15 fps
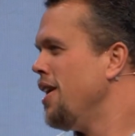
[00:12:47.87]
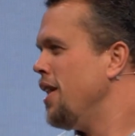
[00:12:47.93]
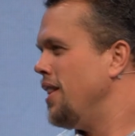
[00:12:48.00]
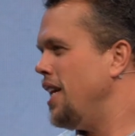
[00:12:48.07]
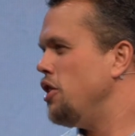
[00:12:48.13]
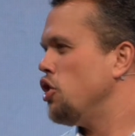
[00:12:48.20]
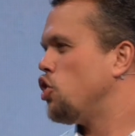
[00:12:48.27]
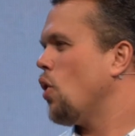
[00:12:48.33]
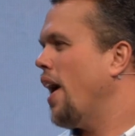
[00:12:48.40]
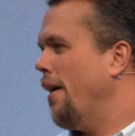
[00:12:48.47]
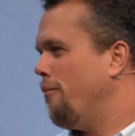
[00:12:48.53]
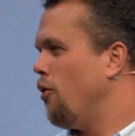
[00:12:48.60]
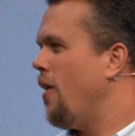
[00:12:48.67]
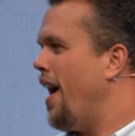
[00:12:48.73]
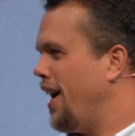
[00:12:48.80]
lead a
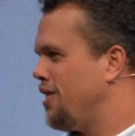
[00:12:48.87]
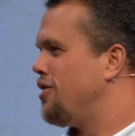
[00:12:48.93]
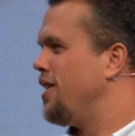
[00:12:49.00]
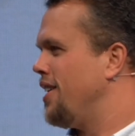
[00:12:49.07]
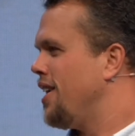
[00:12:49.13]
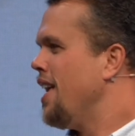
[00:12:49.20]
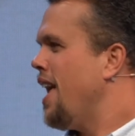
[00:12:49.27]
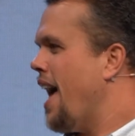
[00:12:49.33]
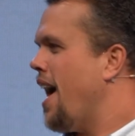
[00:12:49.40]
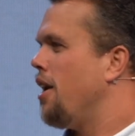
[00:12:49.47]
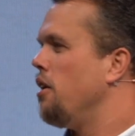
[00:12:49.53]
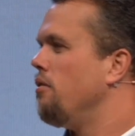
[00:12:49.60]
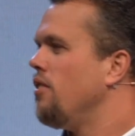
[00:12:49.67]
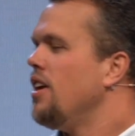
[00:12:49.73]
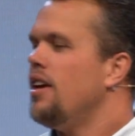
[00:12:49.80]
triumphal exit out
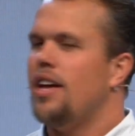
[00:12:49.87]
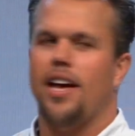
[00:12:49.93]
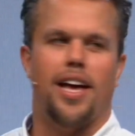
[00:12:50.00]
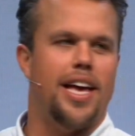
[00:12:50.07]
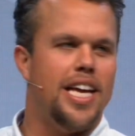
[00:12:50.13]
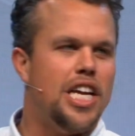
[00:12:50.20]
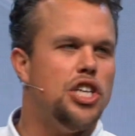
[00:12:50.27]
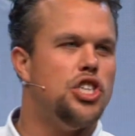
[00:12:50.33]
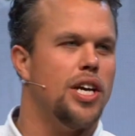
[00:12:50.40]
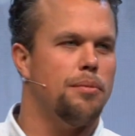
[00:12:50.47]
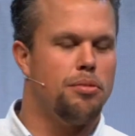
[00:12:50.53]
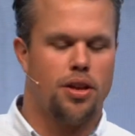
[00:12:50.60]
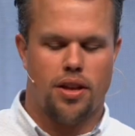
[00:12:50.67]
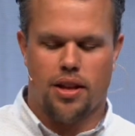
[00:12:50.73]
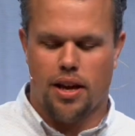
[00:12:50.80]
of
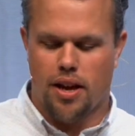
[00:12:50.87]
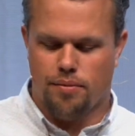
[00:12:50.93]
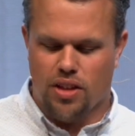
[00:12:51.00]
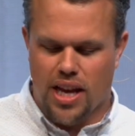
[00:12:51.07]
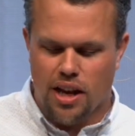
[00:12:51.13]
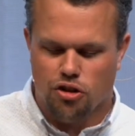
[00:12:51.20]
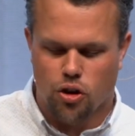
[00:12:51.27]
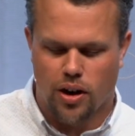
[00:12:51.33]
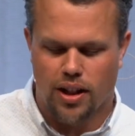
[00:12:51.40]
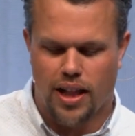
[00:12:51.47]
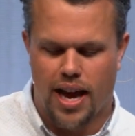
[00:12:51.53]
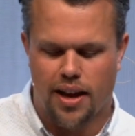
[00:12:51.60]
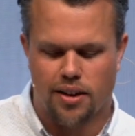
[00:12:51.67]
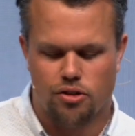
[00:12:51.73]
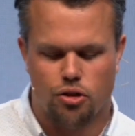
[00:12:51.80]
Egypt of the
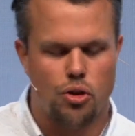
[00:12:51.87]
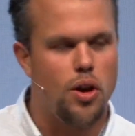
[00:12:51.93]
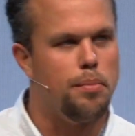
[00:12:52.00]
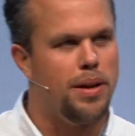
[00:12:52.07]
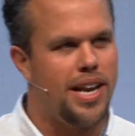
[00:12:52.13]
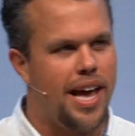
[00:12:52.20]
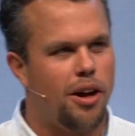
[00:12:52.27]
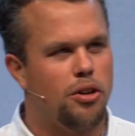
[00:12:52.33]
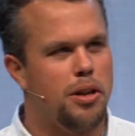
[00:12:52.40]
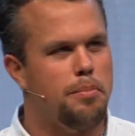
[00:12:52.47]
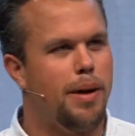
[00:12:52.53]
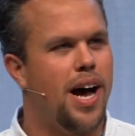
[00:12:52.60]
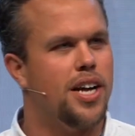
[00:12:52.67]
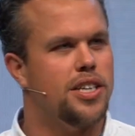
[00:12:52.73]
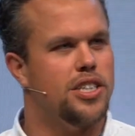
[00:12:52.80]
Israelites who had been held in
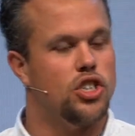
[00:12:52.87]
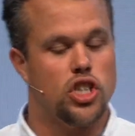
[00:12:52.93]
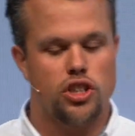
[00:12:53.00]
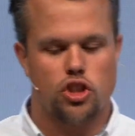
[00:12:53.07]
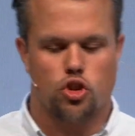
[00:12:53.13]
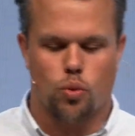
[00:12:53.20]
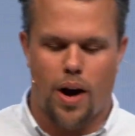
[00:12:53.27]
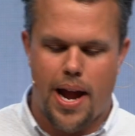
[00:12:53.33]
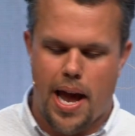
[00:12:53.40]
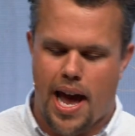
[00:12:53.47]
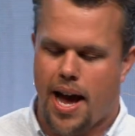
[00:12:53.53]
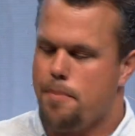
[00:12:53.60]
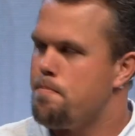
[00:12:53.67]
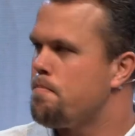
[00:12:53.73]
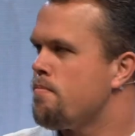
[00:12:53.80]
bondage. Then there's
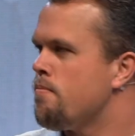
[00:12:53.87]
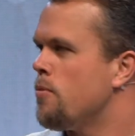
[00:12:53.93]
Rahab.